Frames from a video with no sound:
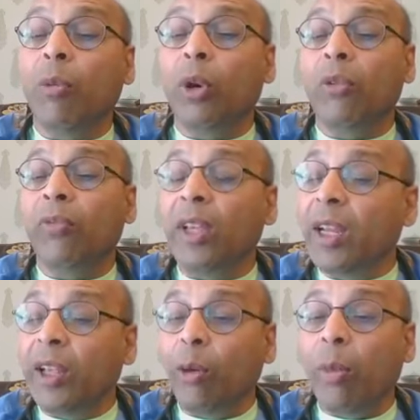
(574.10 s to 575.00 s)
what we
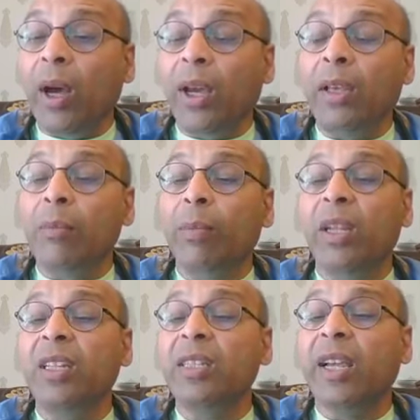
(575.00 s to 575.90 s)
live by.
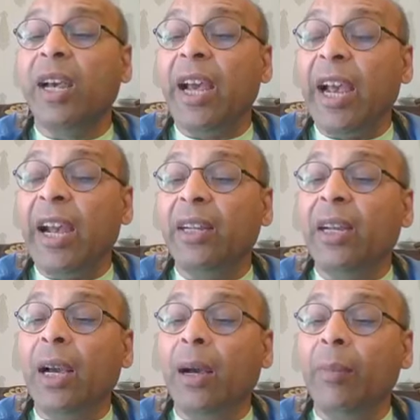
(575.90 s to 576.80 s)
Please add,
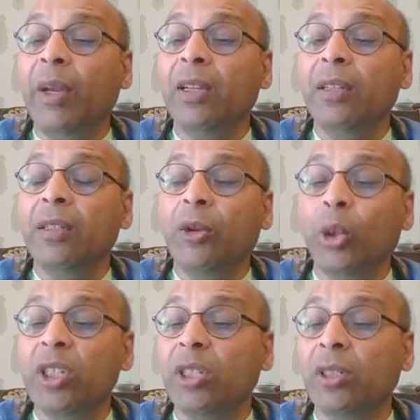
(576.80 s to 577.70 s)
comment,
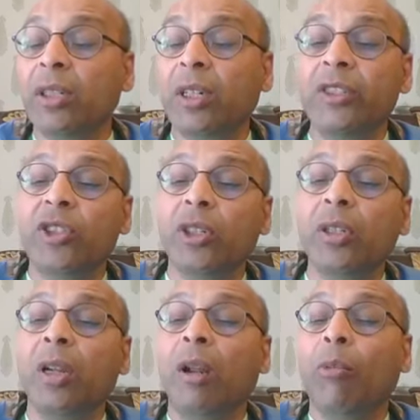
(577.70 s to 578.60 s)
question,
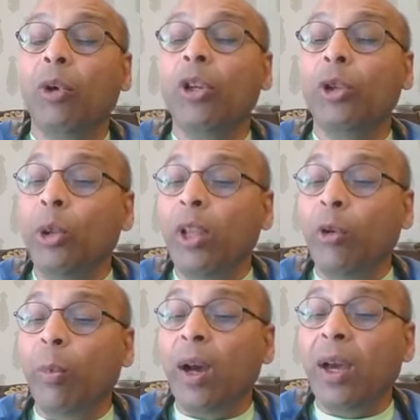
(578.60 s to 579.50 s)
concern, what you
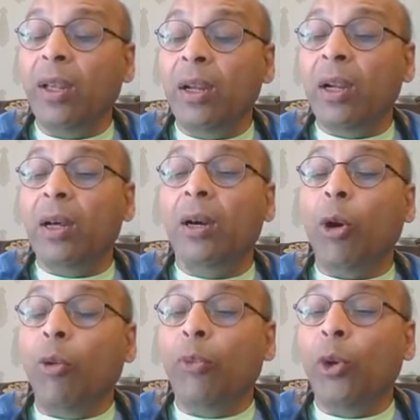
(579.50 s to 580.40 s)
live by.
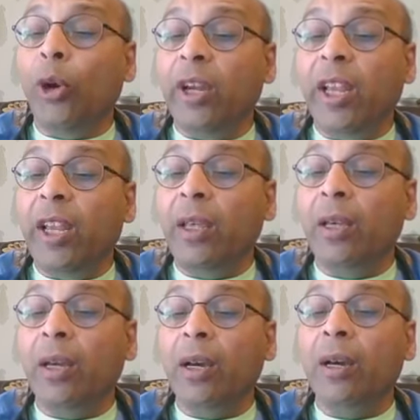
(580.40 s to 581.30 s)
Hope you are
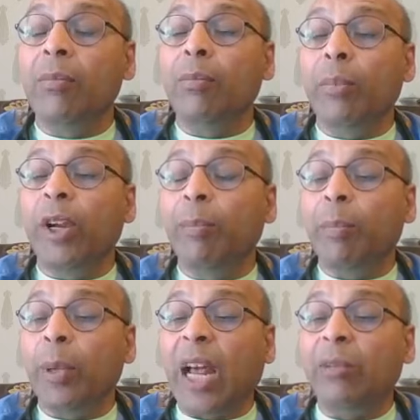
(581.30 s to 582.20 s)
eating
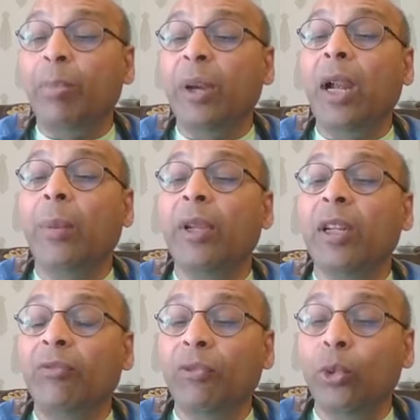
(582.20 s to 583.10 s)
plant
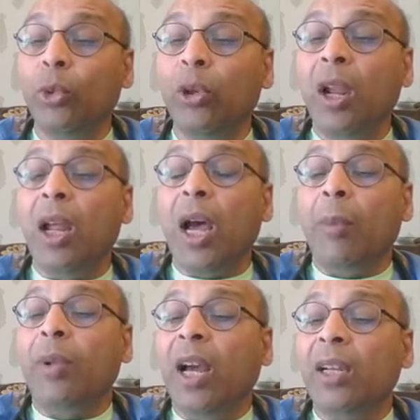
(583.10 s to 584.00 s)
predominant food.
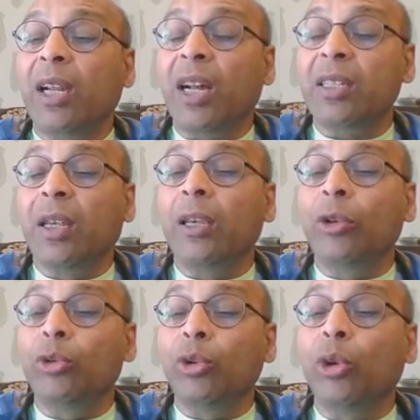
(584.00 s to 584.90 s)
I'm not asking
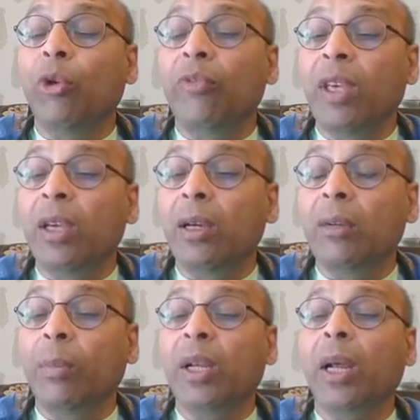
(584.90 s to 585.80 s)
you to go
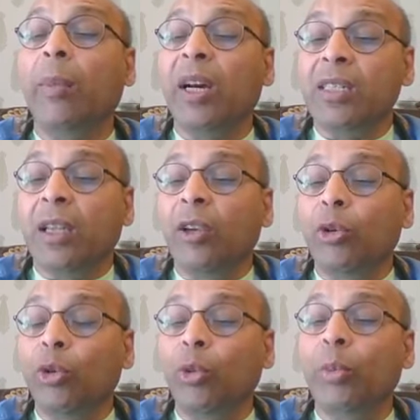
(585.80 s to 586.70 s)
vegan, but I'm asking
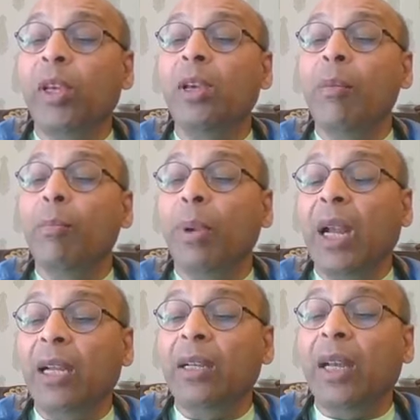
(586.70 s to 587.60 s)
you to be
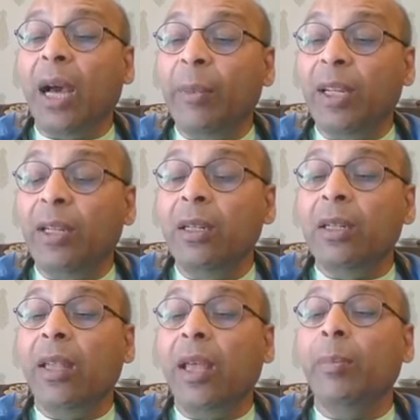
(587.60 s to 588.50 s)
plant dominant.
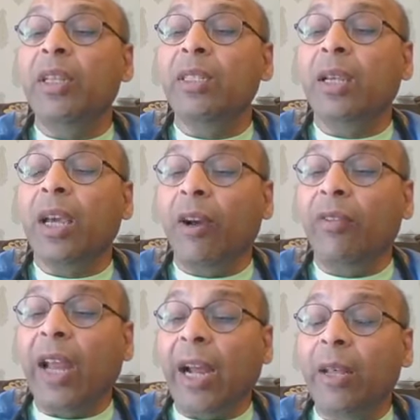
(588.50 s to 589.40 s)
That means have
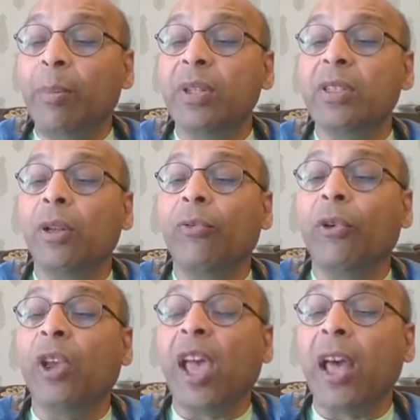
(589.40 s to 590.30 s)
90% of
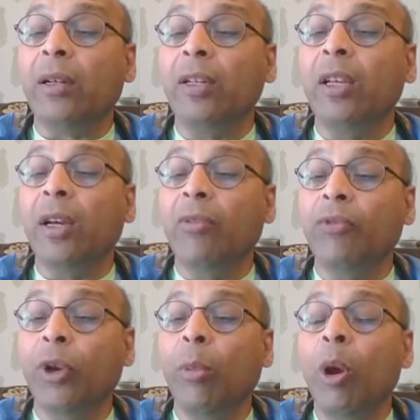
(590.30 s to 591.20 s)
your calorie come
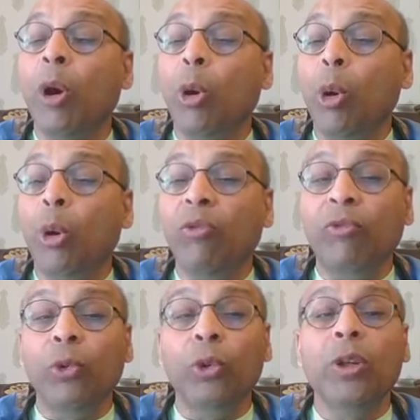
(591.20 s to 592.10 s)
from whole
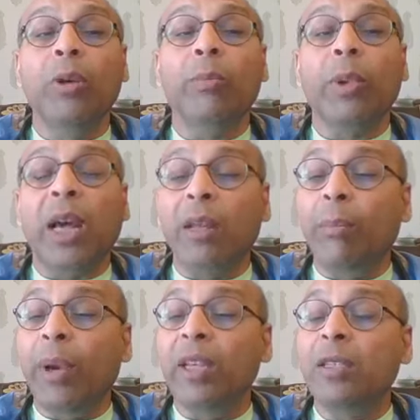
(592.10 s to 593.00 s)
food,
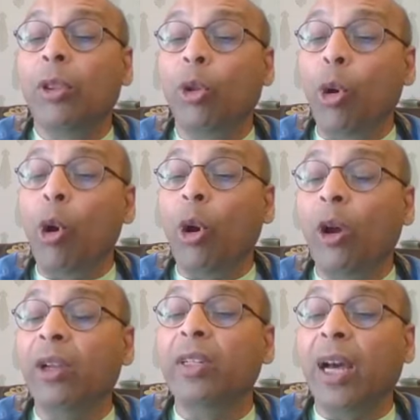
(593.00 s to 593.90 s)
plant-based, no
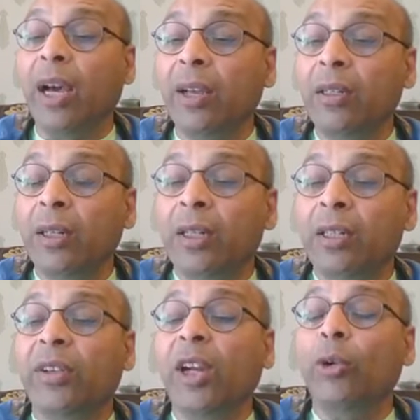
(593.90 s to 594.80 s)
oil diet.
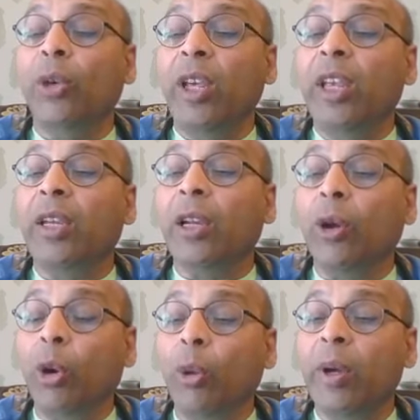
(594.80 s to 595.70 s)
Try to eat at
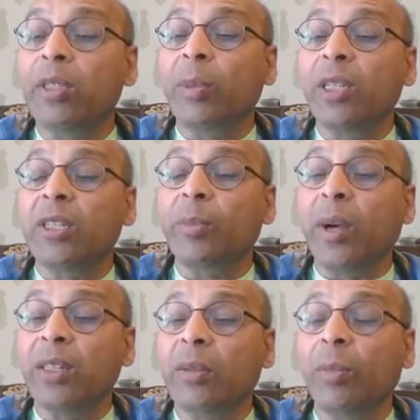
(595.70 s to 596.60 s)
home as much as
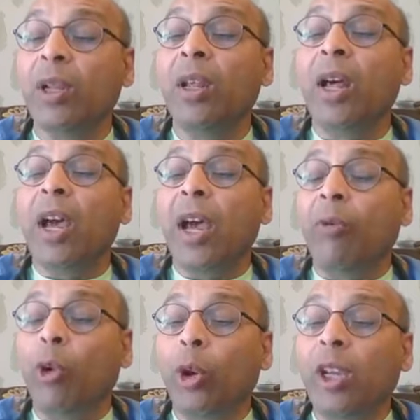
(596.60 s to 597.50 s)
possible.
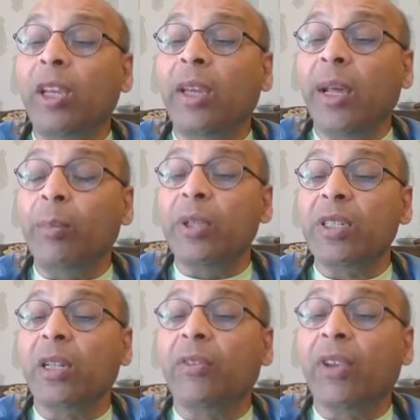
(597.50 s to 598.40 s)
have only
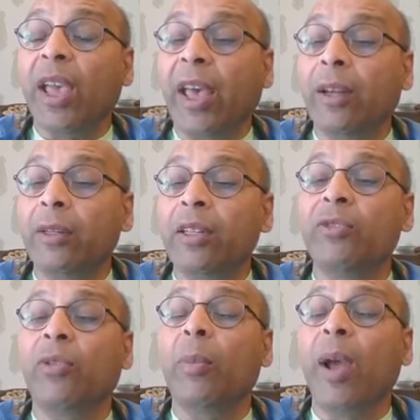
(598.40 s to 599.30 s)
10% of calories
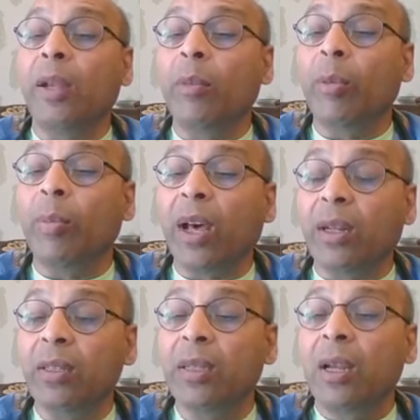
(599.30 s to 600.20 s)
from animal
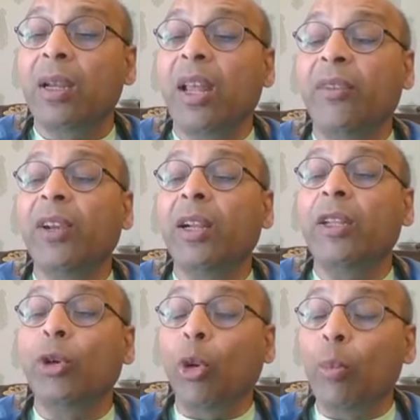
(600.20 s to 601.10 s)
products.
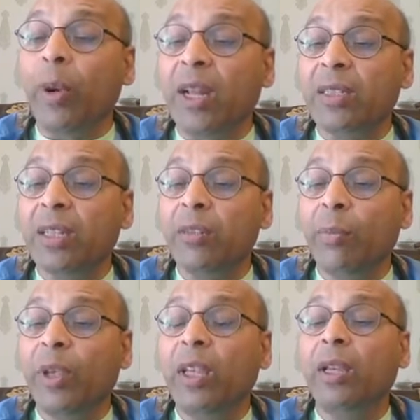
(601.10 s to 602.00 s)
Definitely no processed
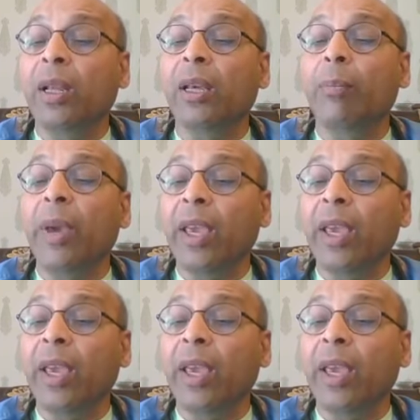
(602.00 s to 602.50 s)
meat like